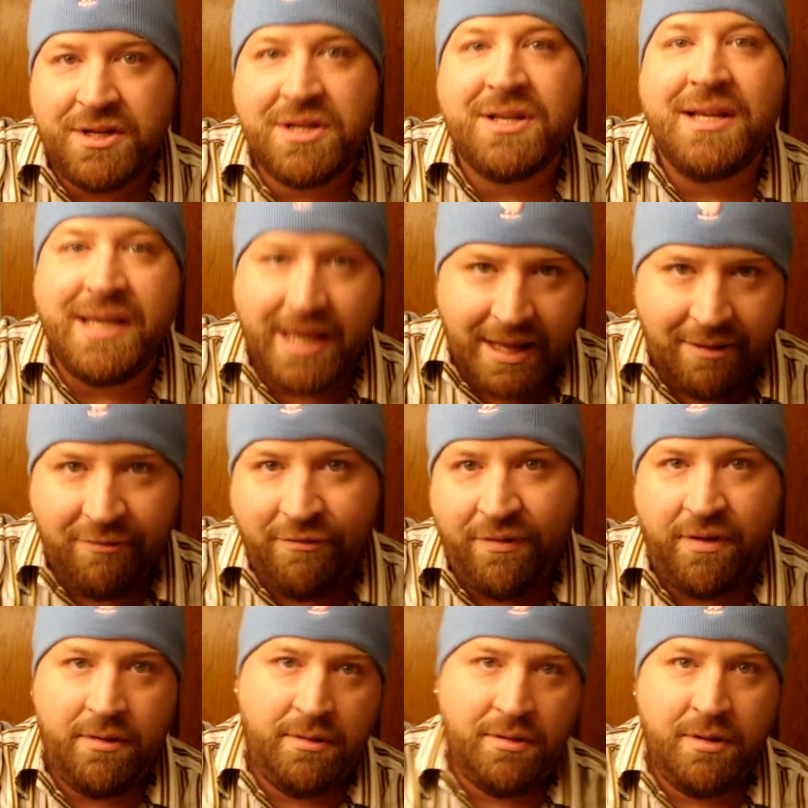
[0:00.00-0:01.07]
Just
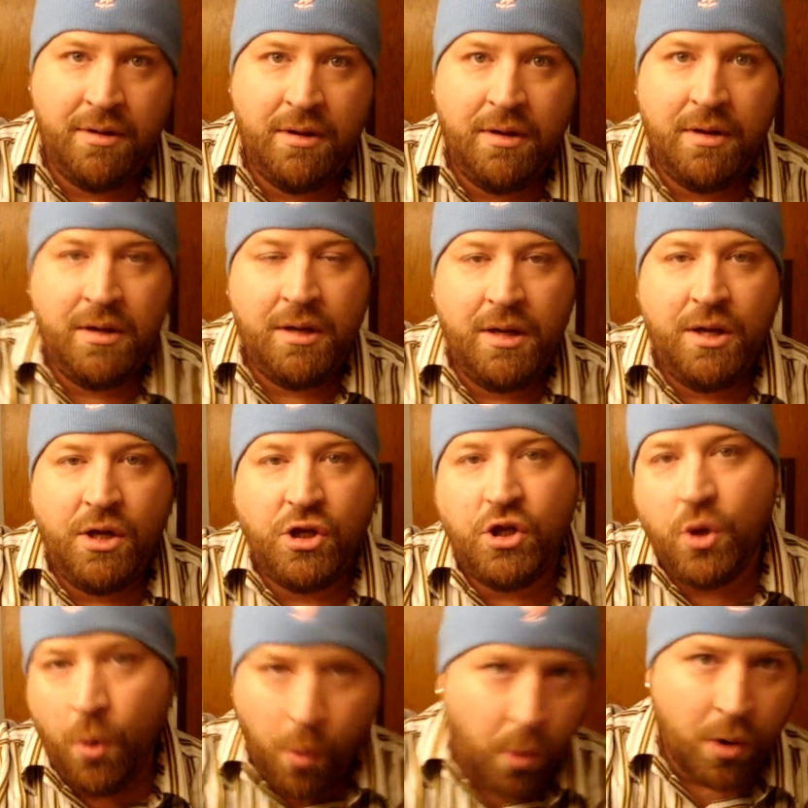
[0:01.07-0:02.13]
give
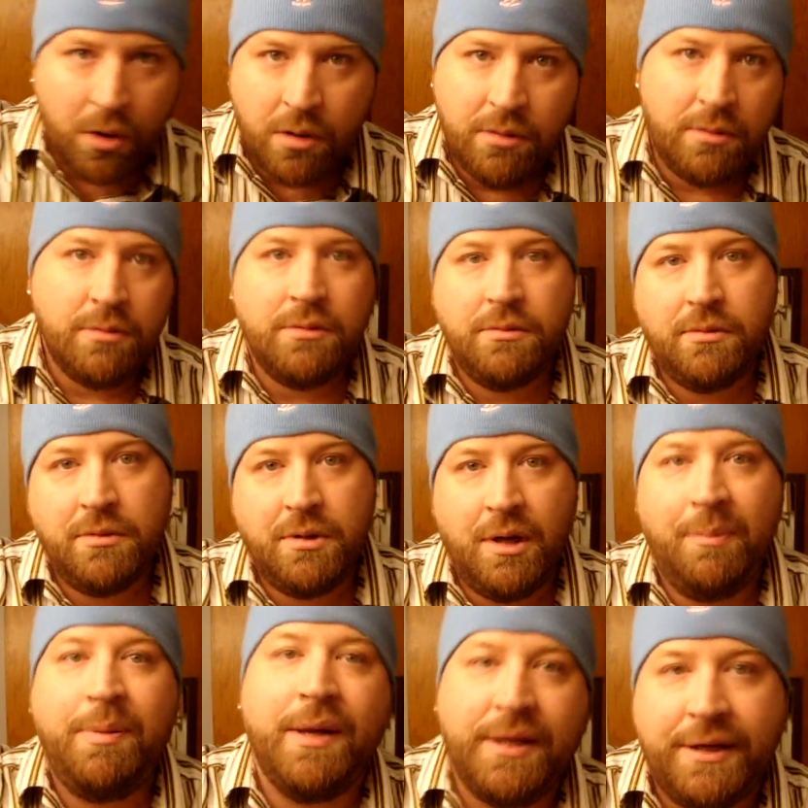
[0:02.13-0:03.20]
your
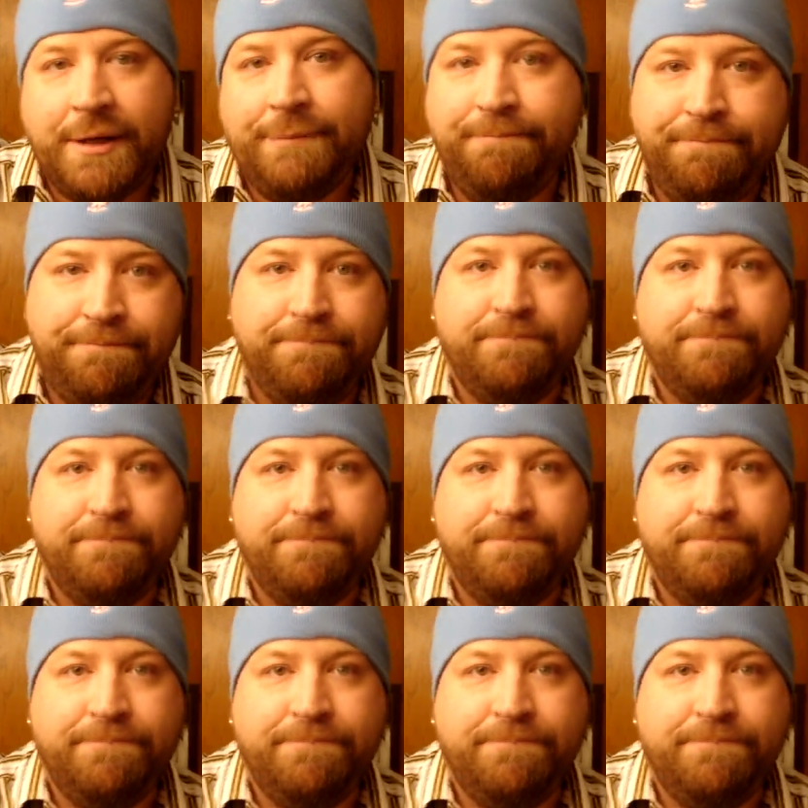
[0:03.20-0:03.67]
opinion.